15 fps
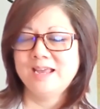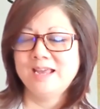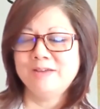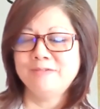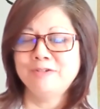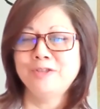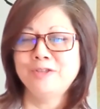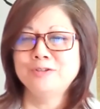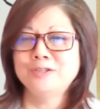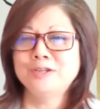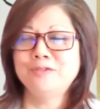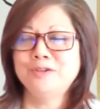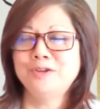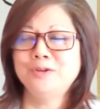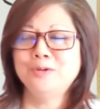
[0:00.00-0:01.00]
And for those
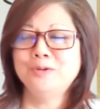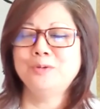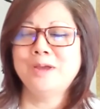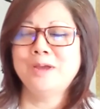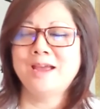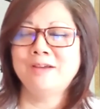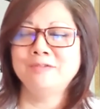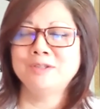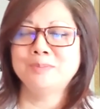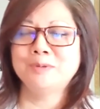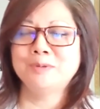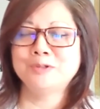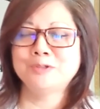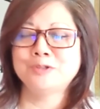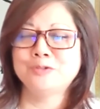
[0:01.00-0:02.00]
of you who have
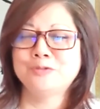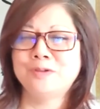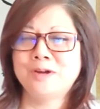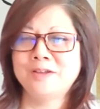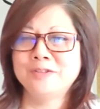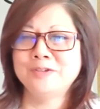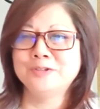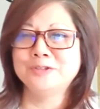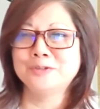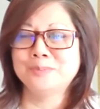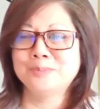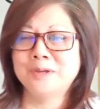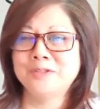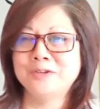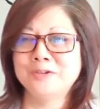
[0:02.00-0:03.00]
spiritual fathers or
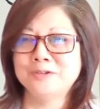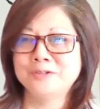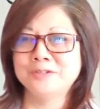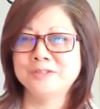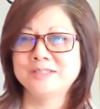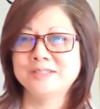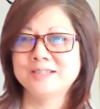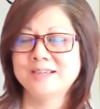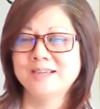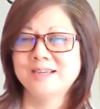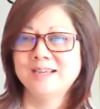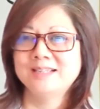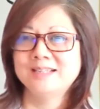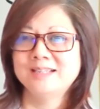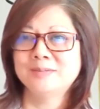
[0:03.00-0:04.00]
mothers,
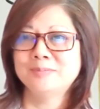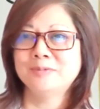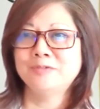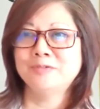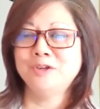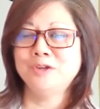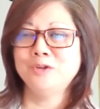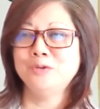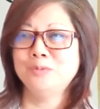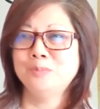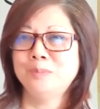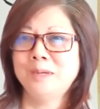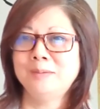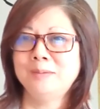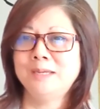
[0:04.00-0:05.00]
some of you
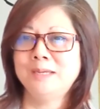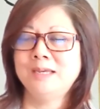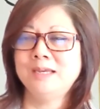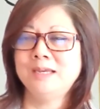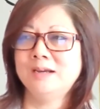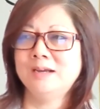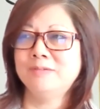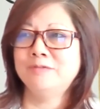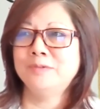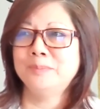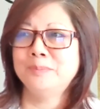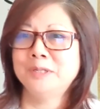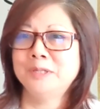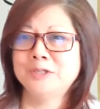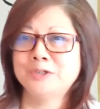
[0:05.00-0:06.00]
may be
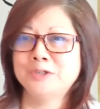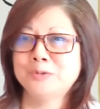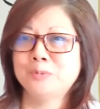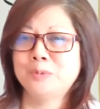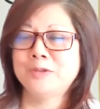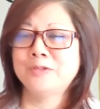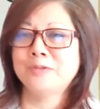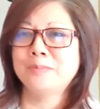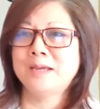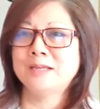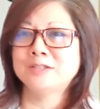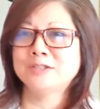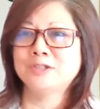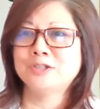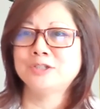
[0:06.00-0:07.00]
familiar with
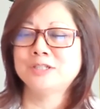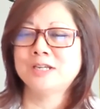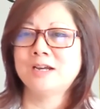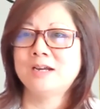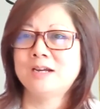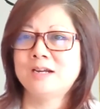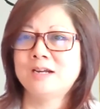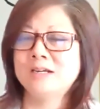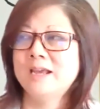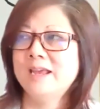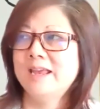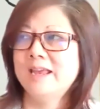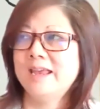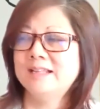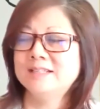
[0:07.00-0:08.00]
Master Sha
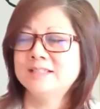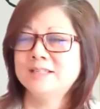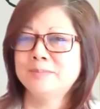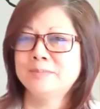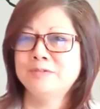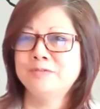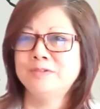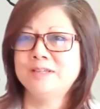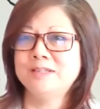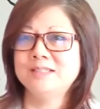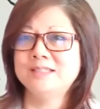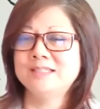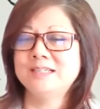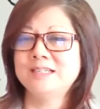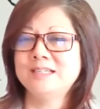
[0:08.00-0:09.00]
and some of
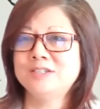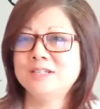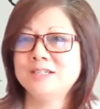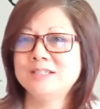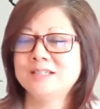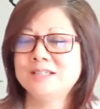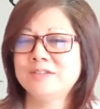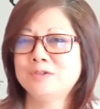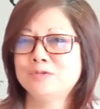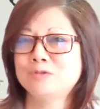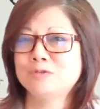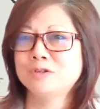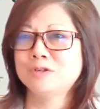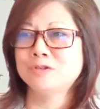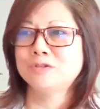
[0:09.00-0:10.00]
his teachings and the
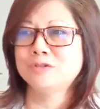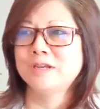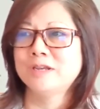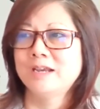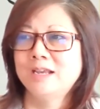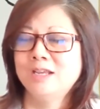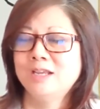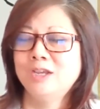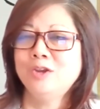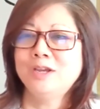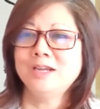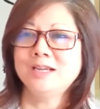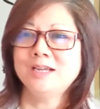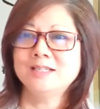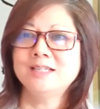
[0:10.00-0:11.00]
treasures. You
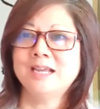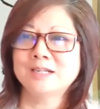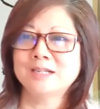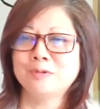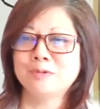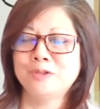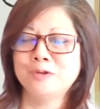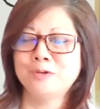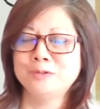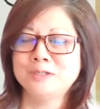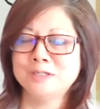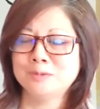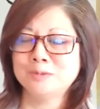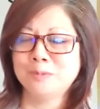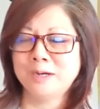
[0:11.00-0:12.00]
can connect with those
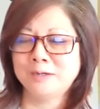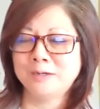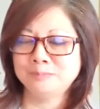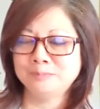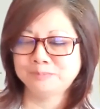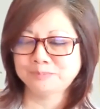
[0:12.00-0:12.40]
as well.